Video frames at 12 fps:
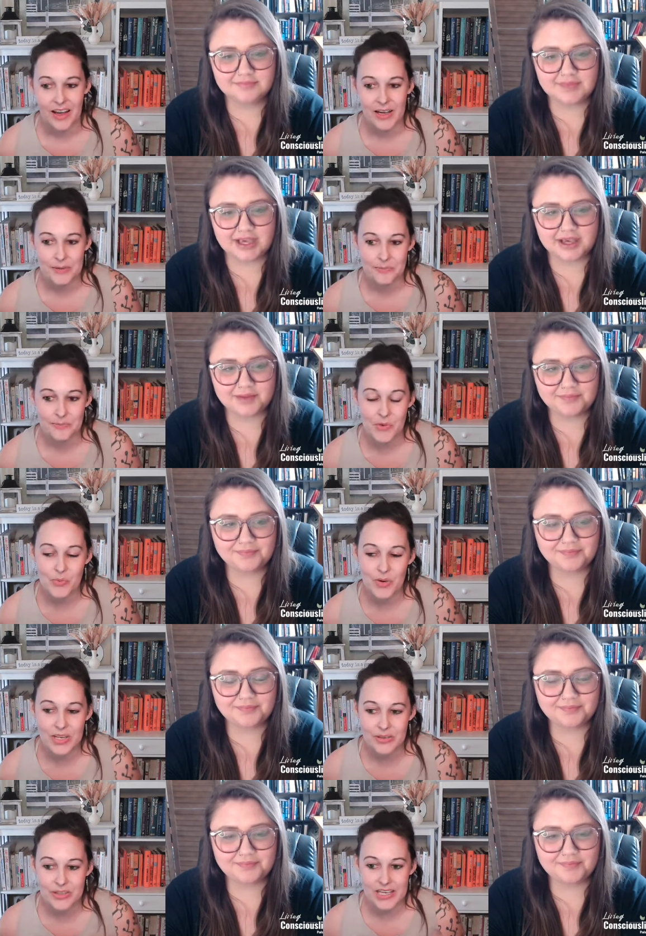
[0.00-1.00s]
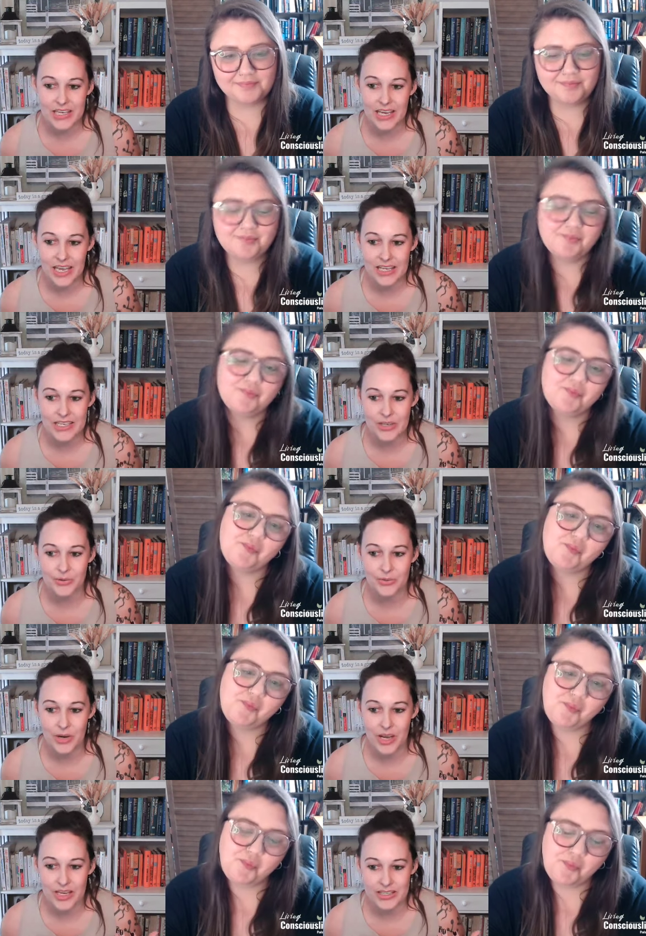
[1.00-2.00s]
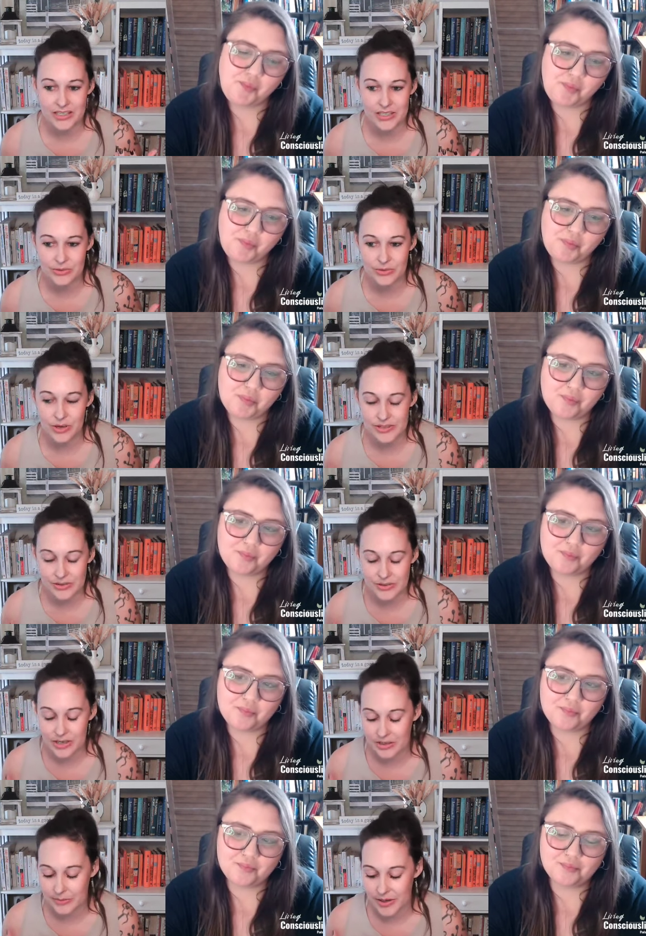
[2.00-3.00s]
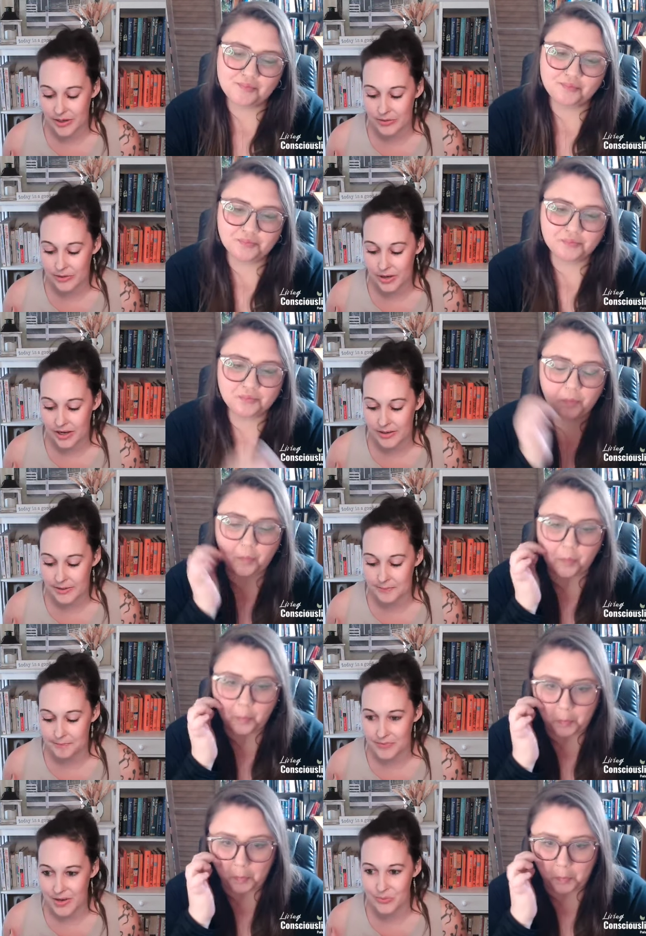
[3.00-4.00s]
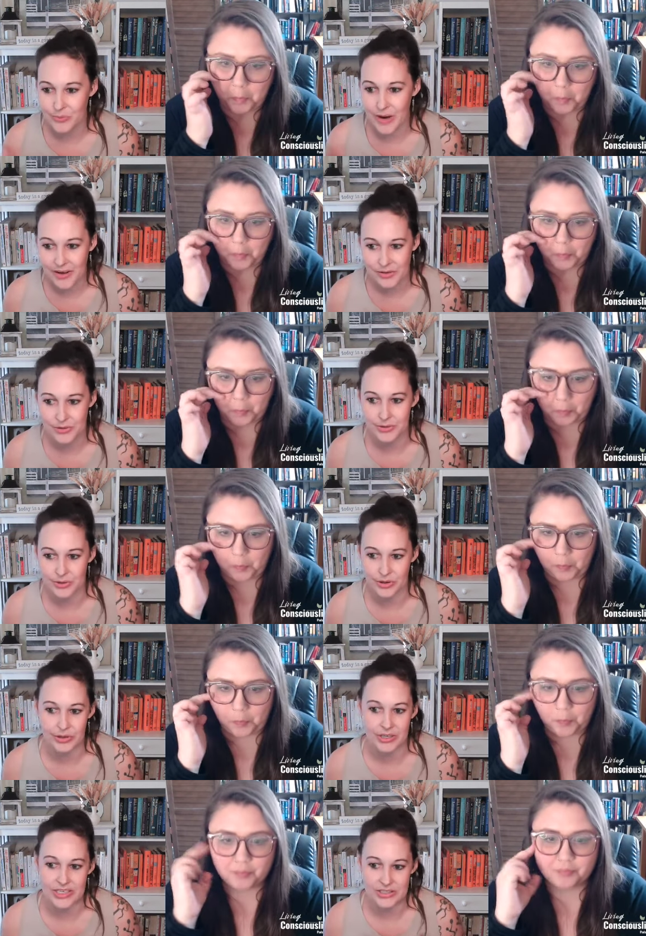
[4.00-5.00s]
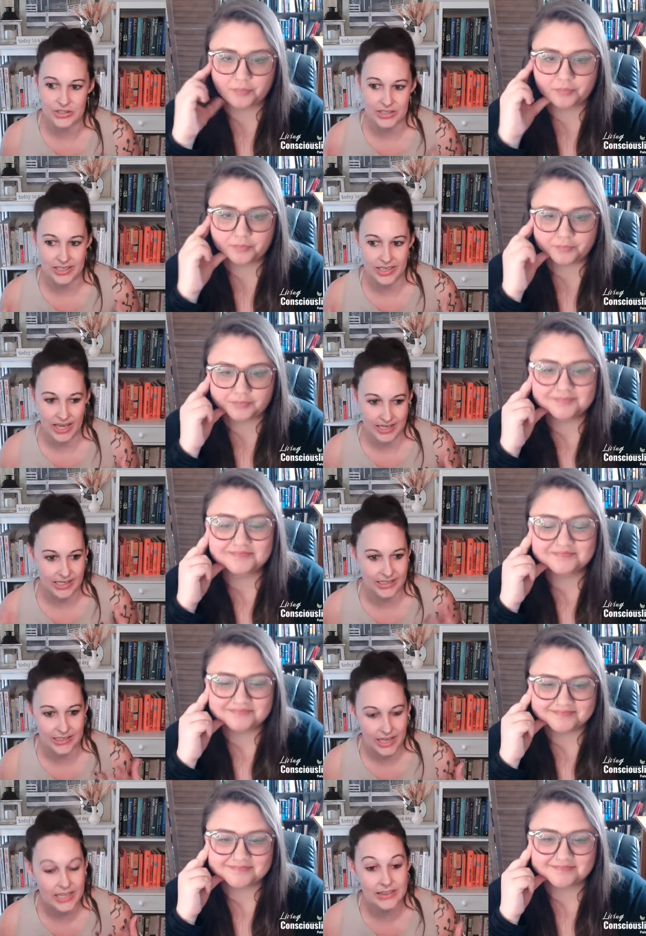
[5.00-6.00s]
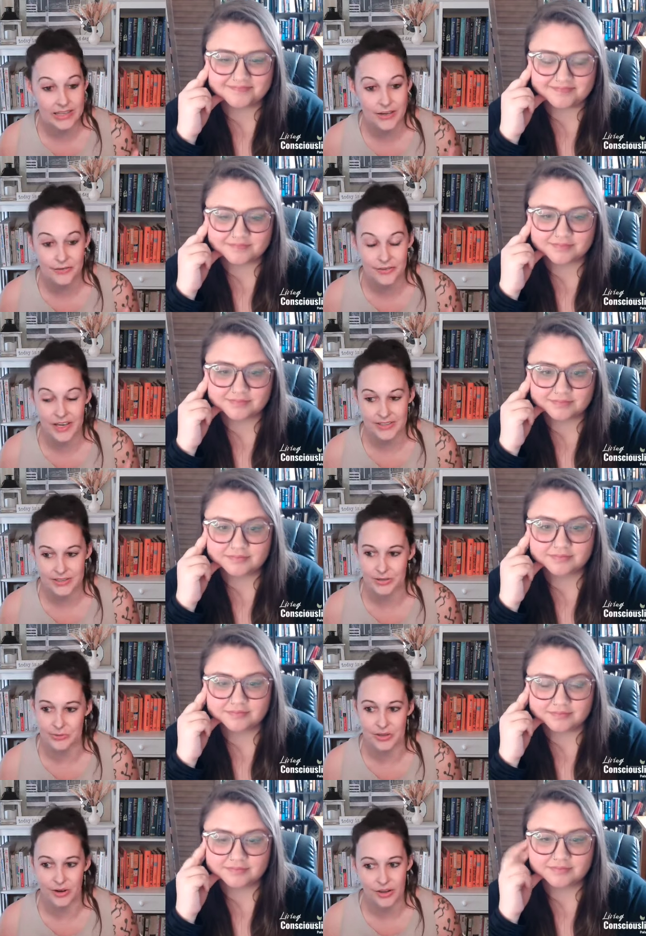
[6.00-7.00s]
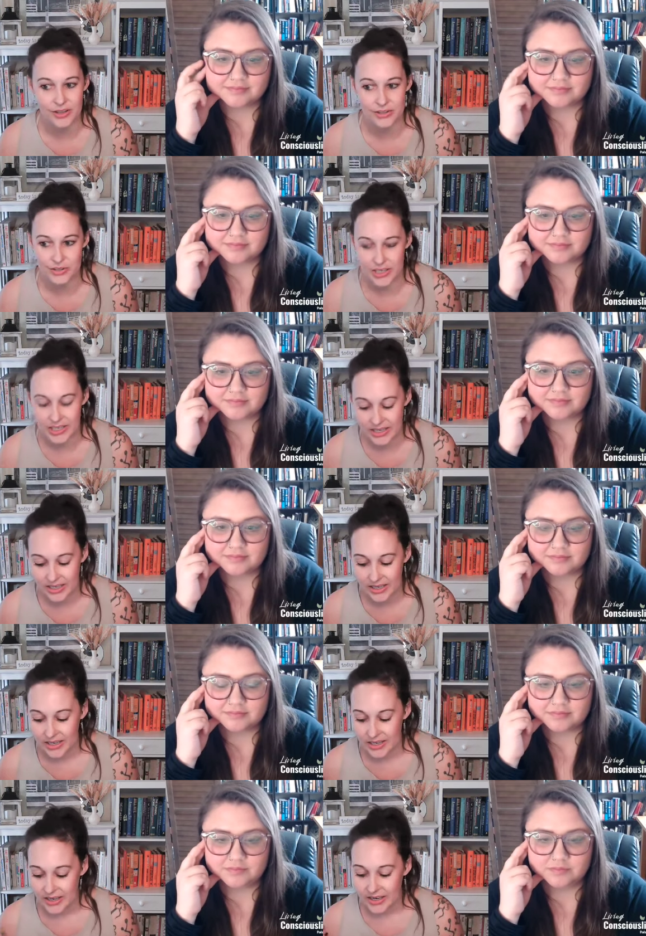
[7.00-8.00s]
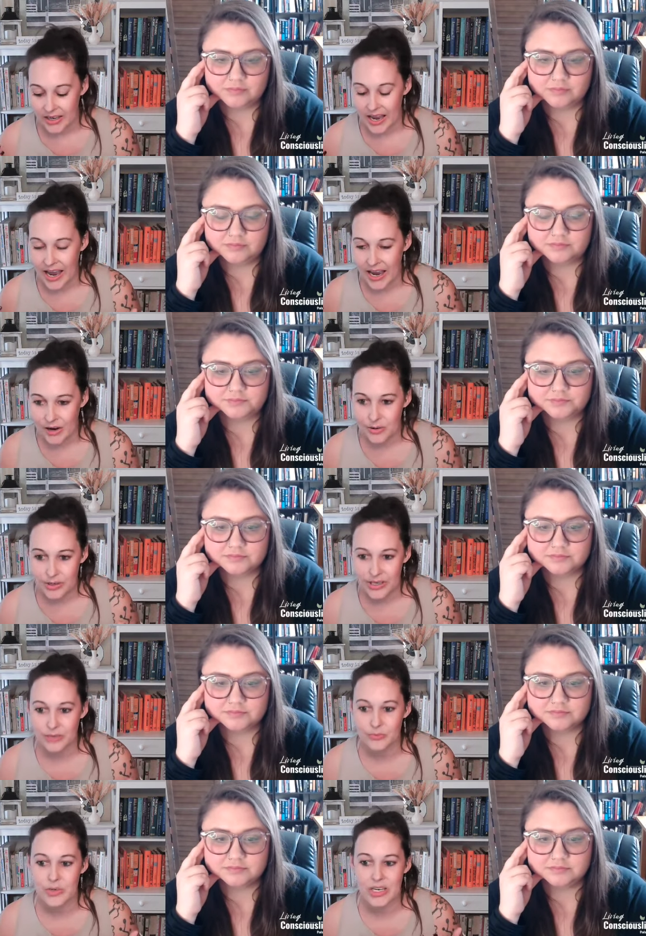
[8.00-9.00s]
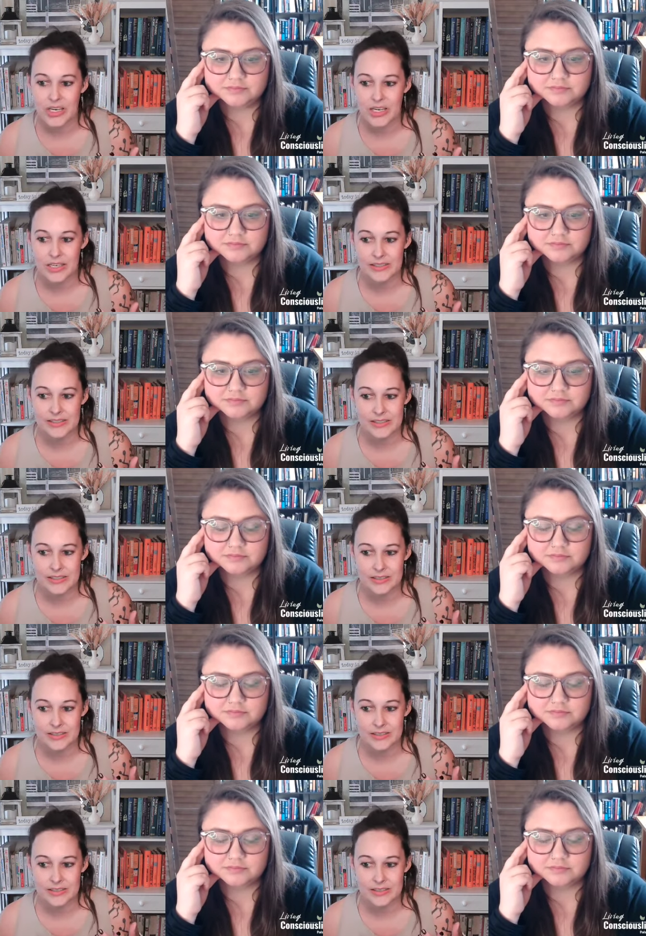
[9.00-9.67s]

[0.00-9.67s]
Speaker 1: Um, what do you think, you know, you also talk about, um, radical courage, and, and I, mm. I love that terminology. How can we